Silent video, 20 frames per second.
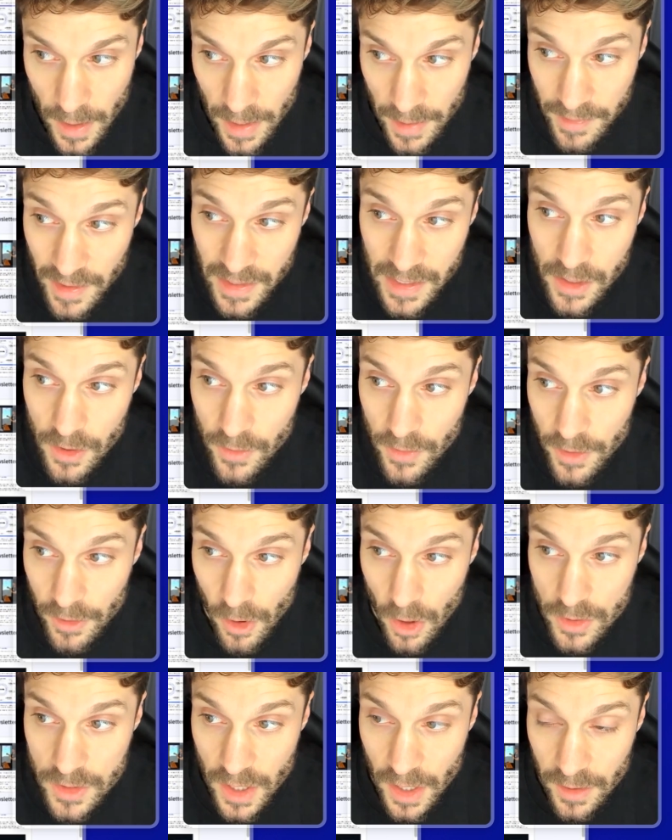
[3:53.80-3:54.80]
And then here,
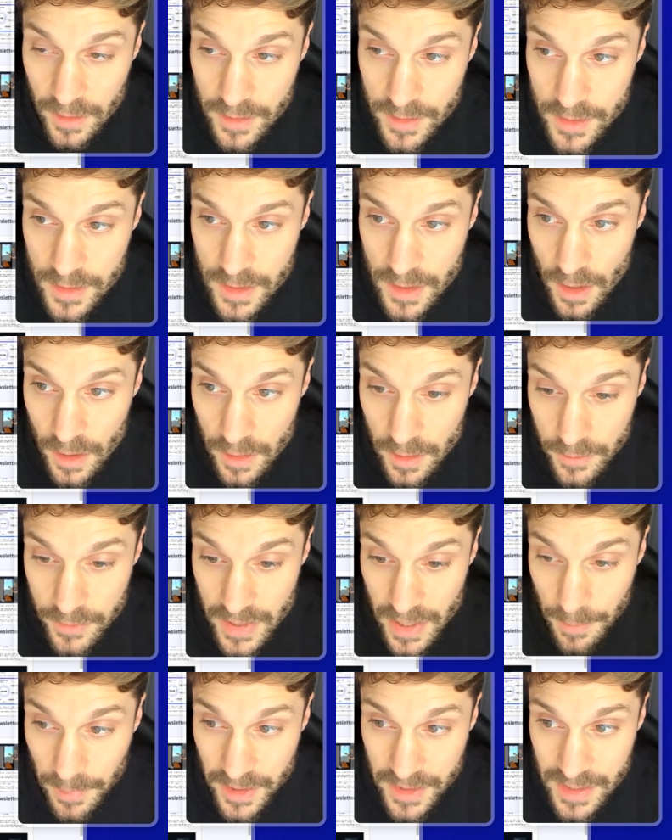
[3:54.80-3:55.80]
there are tons of
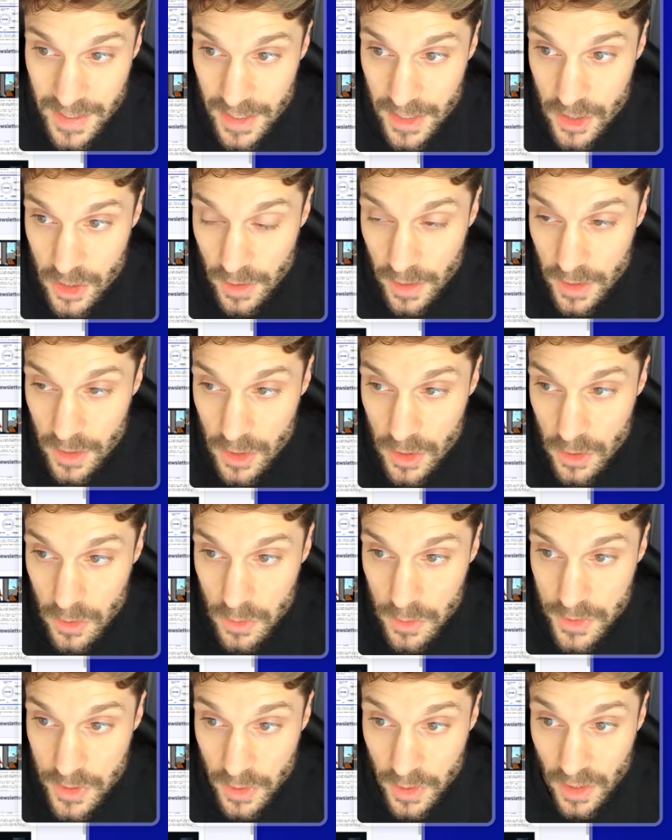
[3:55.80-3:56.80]
templates that you can
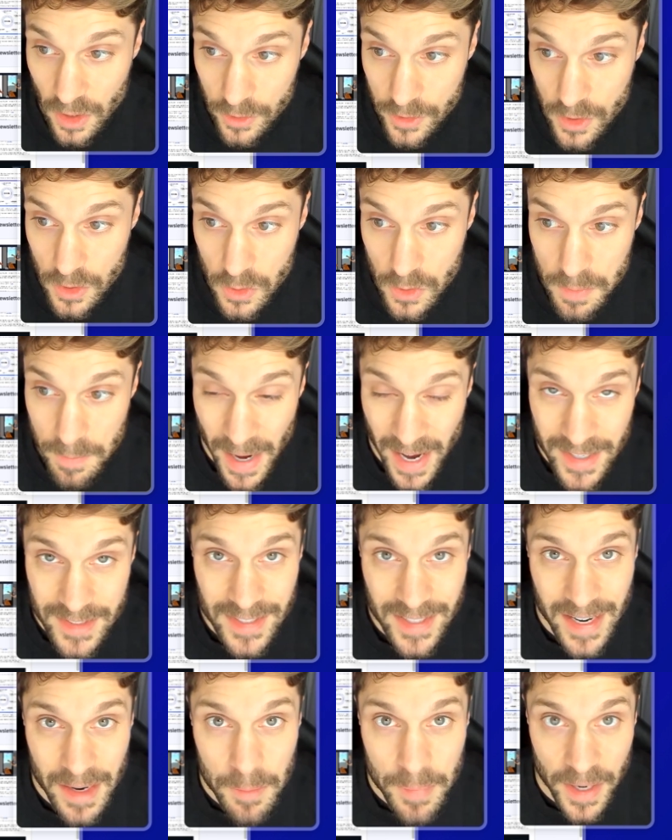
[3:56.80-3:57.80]
use. You can also use
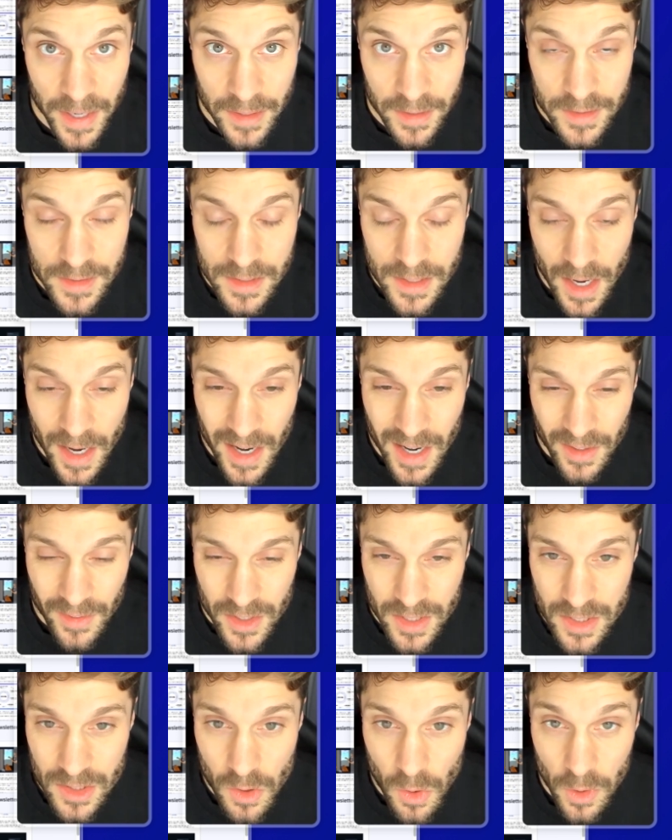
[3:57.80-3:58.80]
past campaigns.
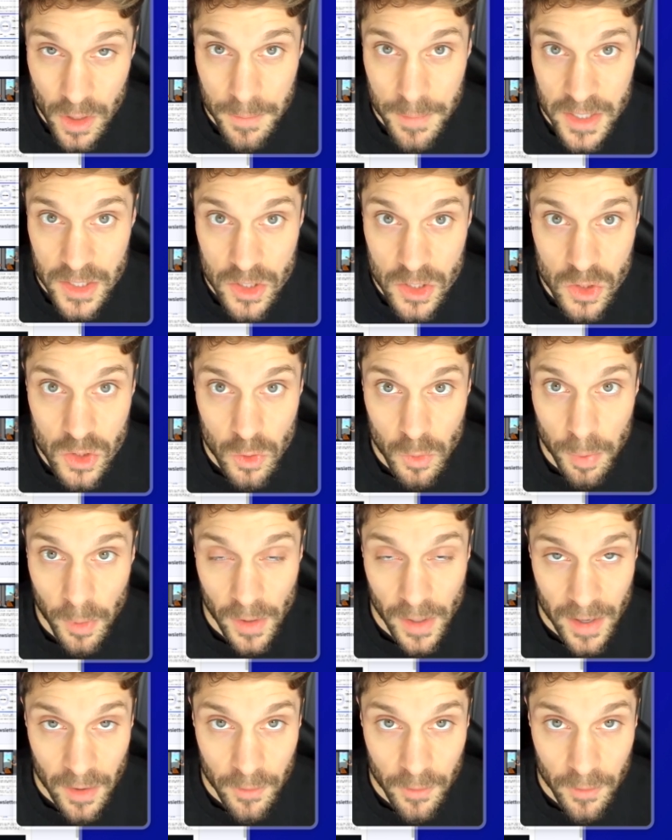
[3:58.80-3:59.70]
This is going to be super